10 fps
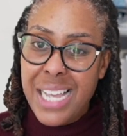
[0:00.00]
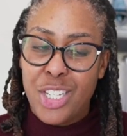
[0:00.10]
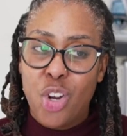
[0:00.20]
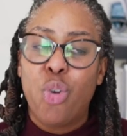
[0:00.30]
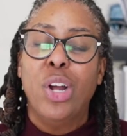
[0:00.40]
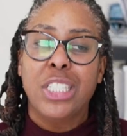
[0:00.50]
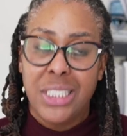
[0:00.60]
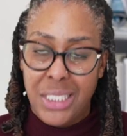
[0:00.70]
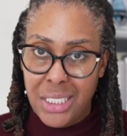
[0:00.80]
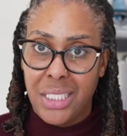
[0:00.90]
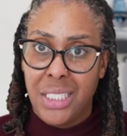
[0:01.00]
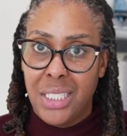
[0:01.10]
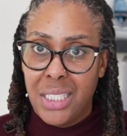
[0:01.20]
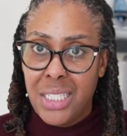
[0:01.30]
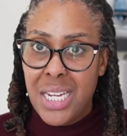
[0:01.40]
It's crushing.
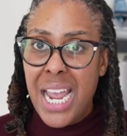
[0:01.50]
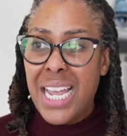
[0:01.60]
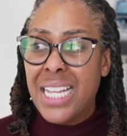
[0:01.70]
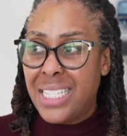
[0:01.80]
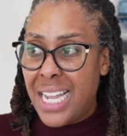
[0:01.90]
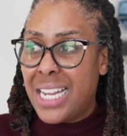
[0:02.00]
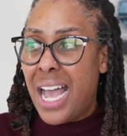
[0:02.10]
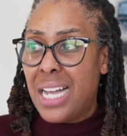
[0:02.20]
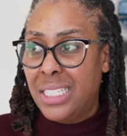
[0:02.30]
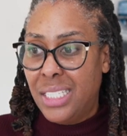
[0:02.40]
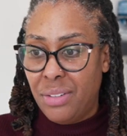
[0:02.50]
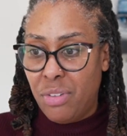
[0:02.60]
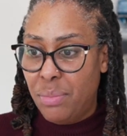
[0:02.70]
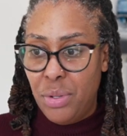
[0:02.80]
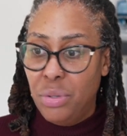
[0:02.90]
It can take the oxygen
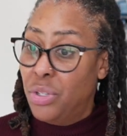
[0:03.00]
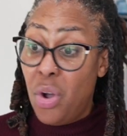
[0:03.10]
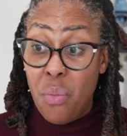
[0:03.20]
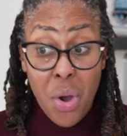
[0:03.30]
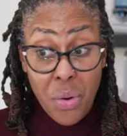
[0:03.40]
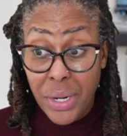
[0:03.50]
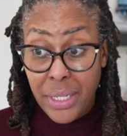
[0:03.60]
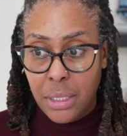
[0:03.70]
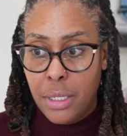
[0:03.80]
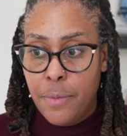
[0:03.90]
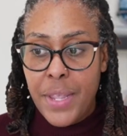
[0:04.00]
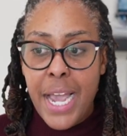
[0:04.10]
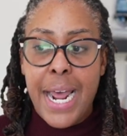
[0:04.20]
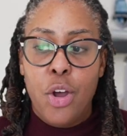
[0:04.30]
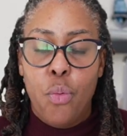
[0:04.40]
from you. You don't want it.
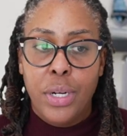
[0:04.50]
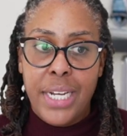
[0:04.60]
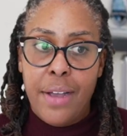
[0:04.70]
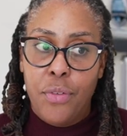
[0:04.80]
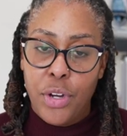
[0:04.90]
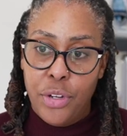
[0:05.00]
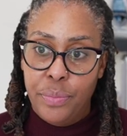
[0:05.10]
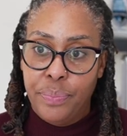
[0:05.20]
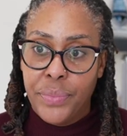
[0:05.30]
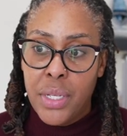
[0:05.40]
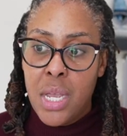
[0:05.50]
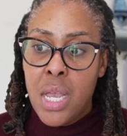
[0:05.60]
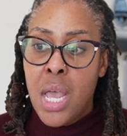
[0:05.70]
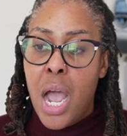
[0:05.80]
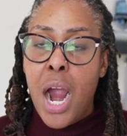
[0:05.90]
And I don't want that for you.
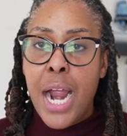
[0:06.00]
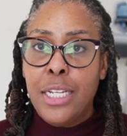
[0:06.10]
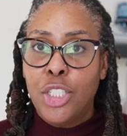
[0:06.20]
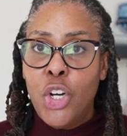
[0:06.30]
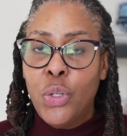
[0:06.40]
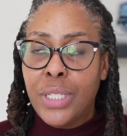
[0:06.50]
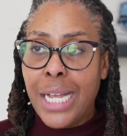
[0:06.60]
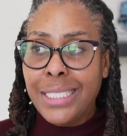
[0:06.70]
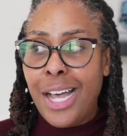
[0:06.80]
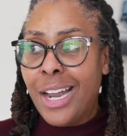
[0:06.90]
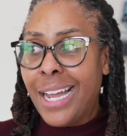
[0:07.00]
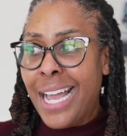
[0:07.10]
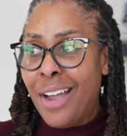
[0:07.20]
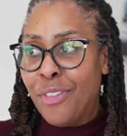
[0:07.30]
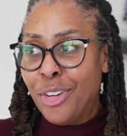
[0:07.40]
All right, so that's all I
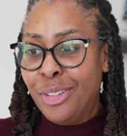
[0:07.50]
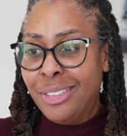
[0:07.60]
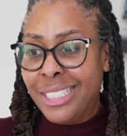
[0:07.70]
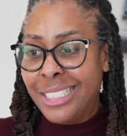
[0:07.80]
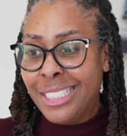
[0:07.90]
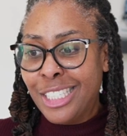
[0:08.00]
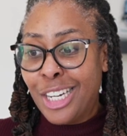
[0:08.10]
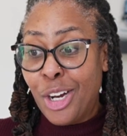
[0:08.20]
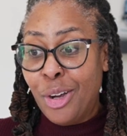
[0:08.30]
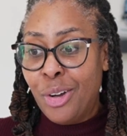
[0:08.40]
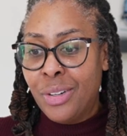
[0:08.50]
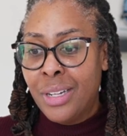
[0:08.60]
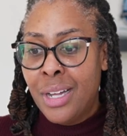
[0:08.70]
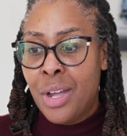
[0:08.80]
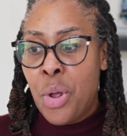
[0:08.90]
got for you. This is your girl,